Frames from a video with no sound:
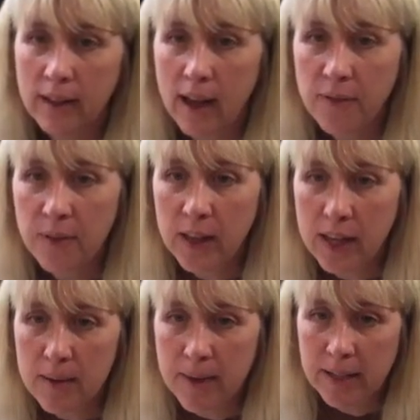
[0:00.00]
I feel
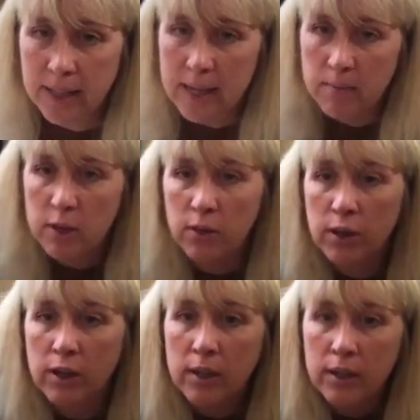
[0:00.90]
like I'm asking
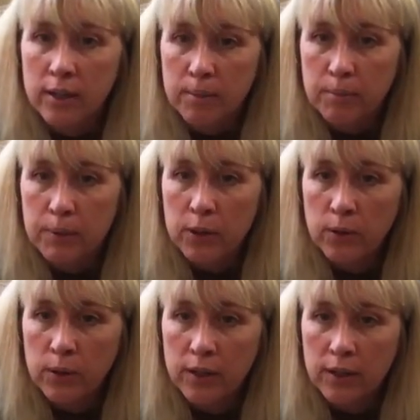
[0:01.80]
Bueller.
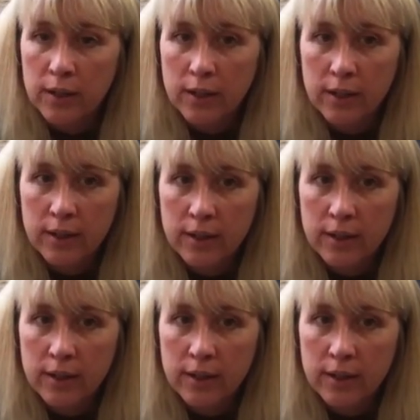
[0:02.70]
Bueller?